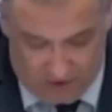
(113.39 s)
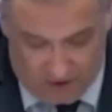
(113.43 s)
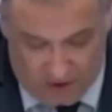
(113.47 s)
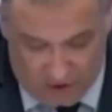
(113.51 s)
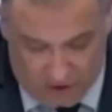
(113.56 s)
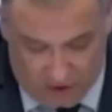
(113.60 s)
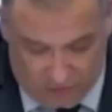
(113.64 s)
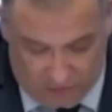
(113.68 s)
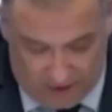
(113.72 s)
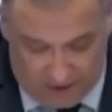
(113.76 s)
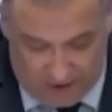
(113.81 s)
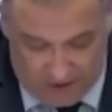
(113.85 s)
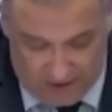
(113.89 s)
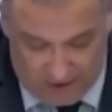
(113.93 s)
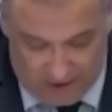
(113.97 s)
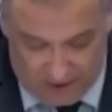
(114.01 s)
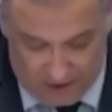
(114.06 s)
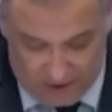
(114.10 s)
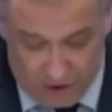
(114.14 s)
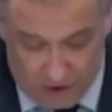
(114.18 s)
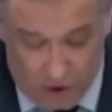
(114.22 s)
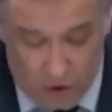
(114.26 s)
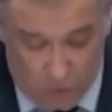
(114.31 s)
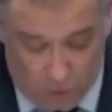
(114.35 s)
created
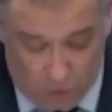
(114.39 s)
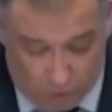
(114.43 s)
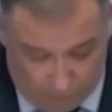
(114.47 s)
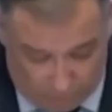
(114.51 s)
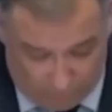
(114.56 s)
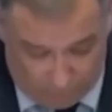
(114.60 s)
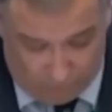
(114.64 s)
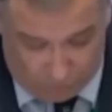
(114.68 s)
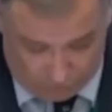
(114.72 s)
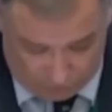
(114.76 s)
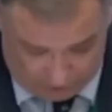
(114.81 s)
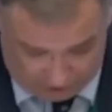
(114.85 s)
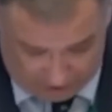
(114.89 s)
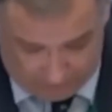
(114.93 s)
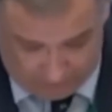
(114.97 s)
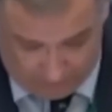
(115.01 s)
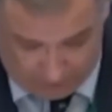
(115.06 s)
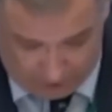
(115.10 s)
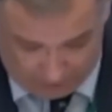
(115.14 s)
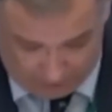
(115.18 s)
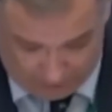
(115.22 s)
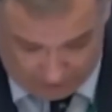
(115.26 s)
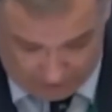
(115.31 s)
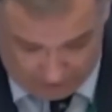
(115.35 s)
or forced
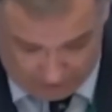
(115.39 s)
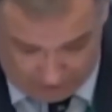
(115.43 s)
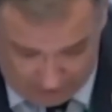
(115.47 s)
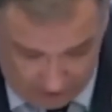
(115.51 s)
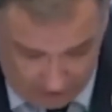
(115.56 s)
upon us.